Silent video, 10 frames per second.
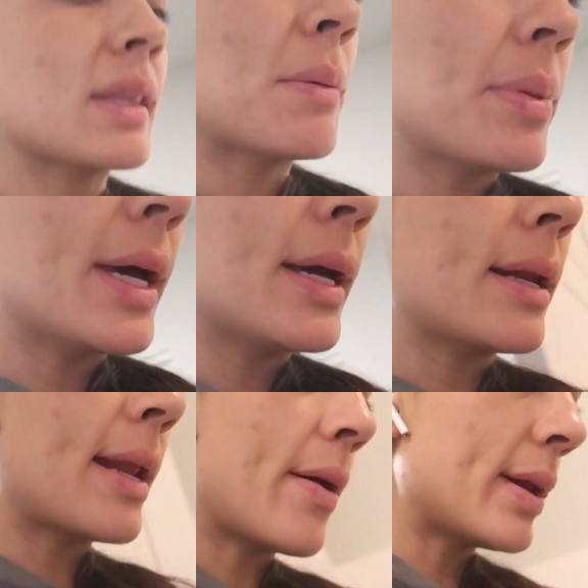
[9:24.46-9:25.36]
But
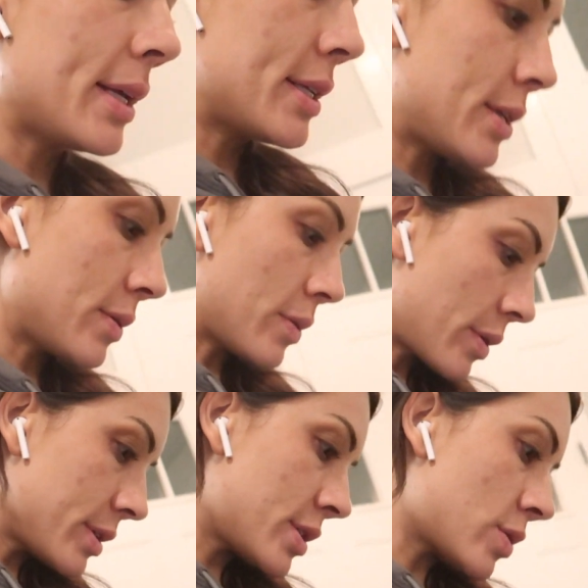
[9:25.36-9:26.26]
now I need to go to
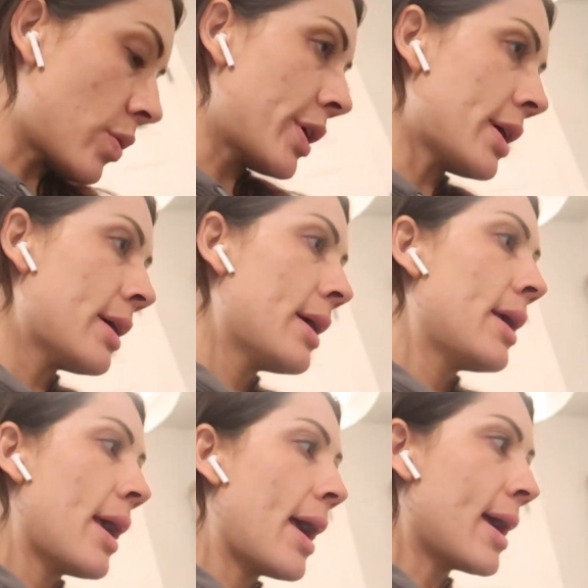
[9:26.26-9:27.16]
the store
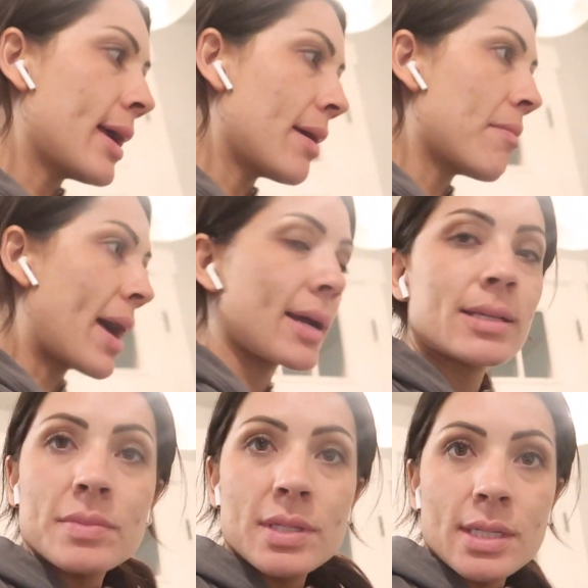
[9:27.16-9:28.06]
and get Max
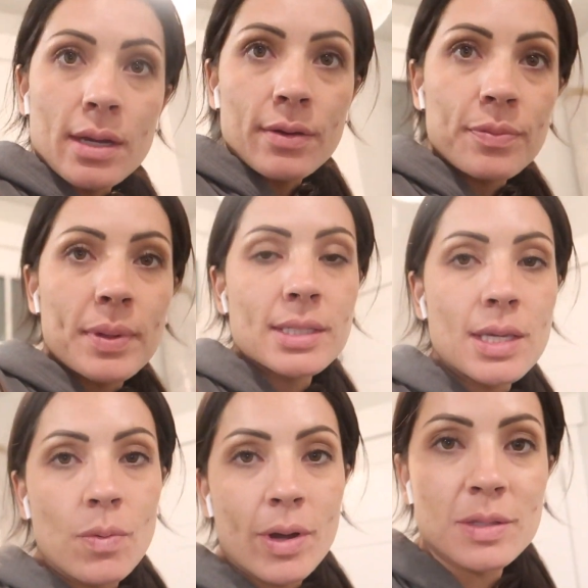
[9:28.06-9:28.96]
some stuff because
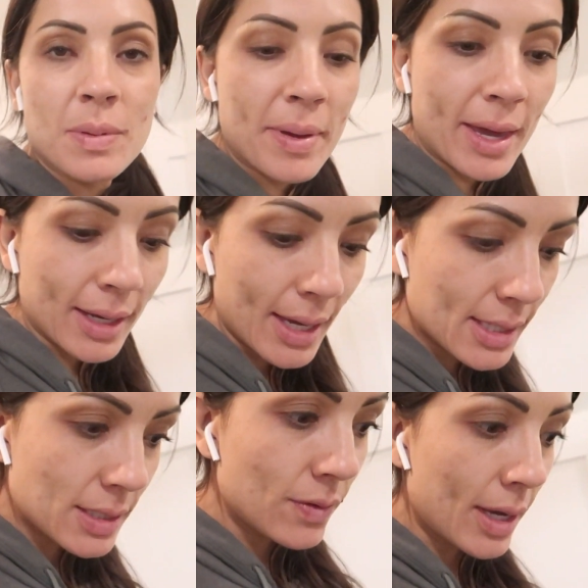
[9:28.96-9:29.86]
he wants my
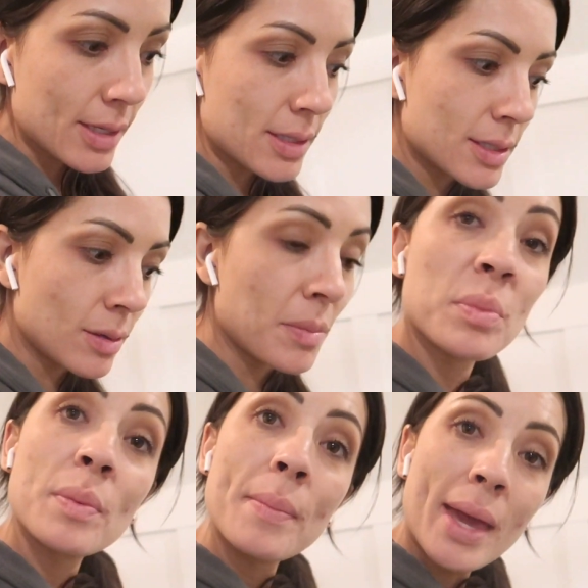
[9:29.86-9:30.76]
pancakes. If you guys don't
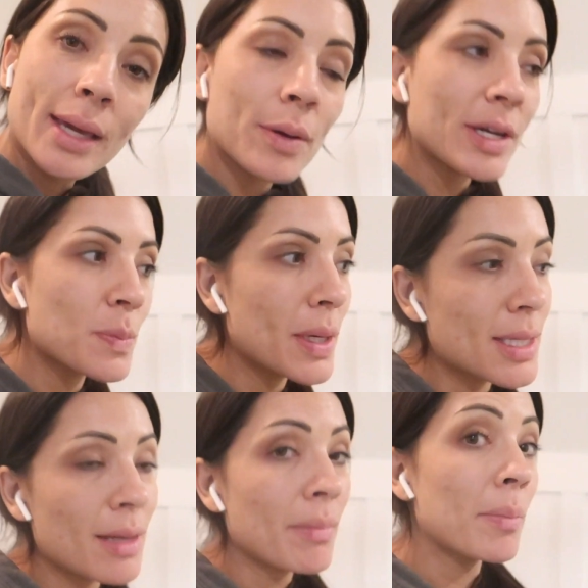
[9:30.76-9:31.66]
remember my pancake recipe, it's
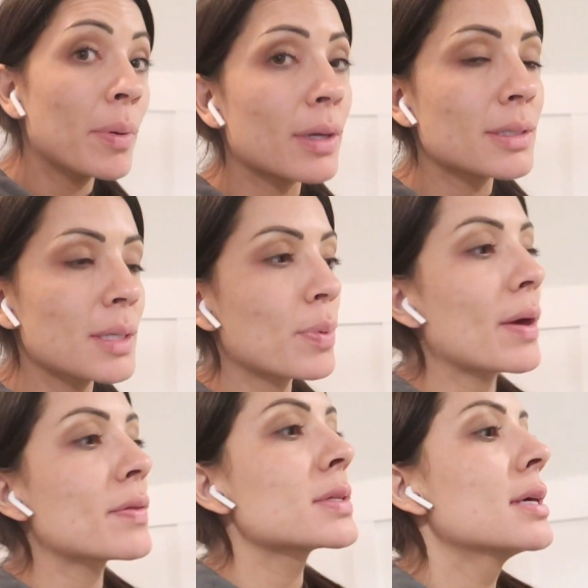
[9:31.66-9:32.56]
in my book, Deep
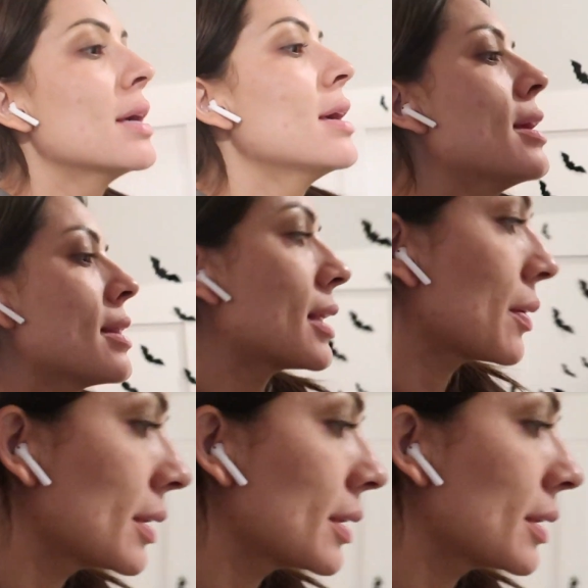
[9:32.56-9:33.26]
Breaths, that I